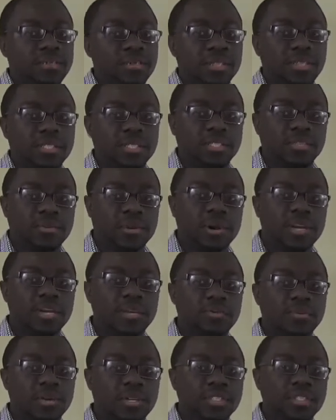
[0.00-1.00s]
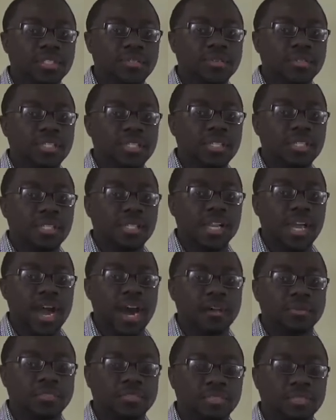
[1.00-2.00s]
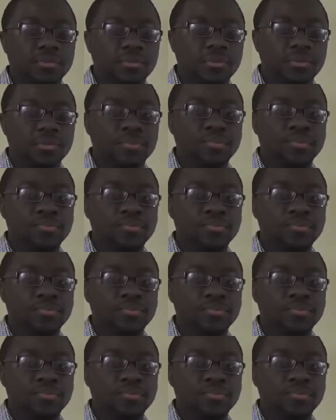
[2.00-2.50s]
reasons why you want to attend our school.